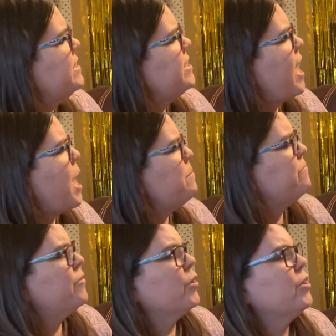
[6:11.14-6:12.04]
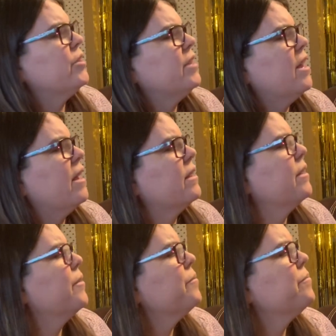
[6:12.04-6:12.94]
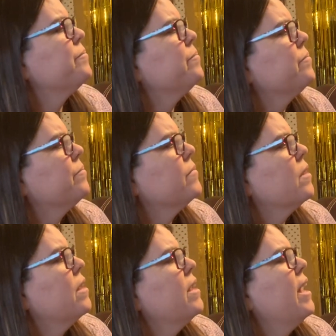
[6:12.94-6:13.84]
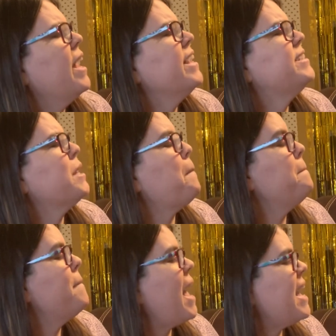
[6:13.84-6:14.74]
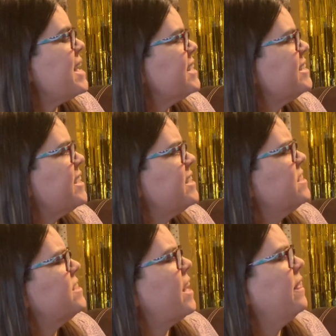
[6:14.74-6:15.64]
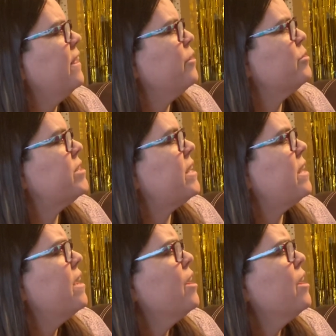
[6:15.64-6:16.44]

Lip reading: top for good luck. "It's amazing," said Lucy.